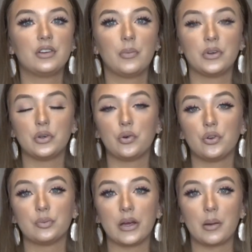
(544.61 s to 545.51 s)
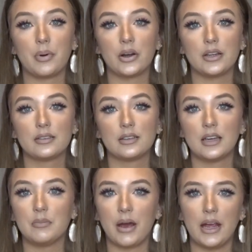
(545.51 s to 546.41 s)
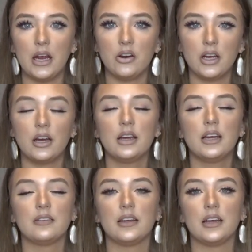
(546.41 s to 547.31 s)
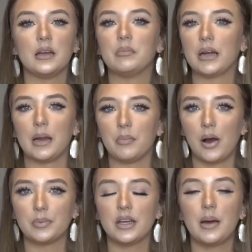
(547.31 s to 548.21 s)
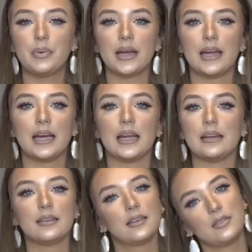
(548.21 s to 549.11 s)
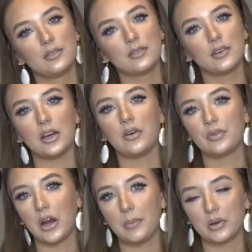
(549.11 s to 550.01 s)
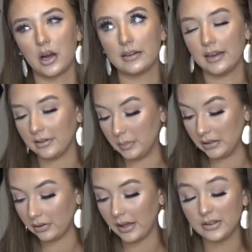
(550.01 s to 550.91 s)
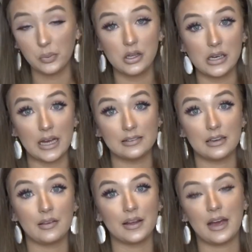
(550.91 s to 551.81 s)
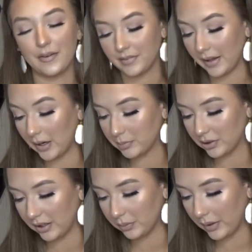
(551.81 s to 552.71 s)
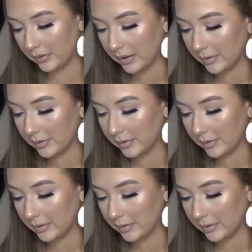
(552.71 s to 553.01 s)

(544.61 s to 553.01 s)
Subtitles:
someone Googles makeup artist in my area, then my name pops up and, you know, they're able to contact me. So that's really nice, and I like having that option as well.